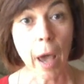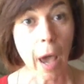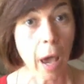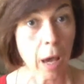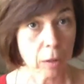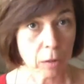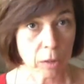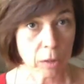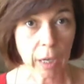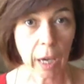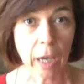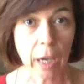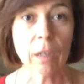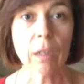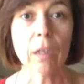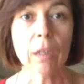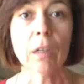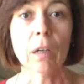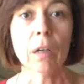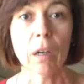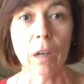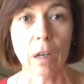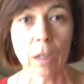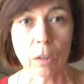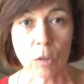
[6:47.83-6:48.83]
and had
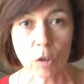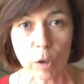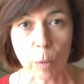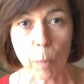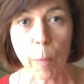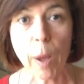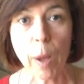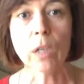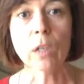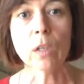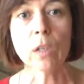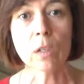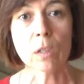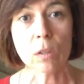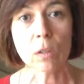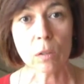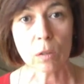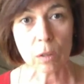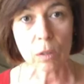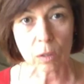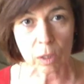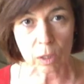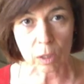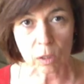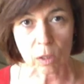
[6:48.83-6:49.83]
a tremendous
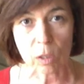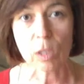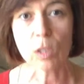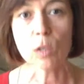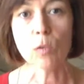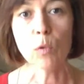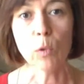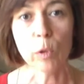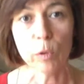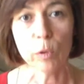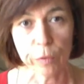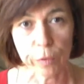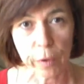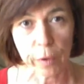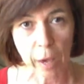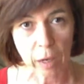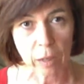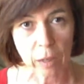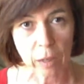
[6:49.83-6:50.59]
successful effect.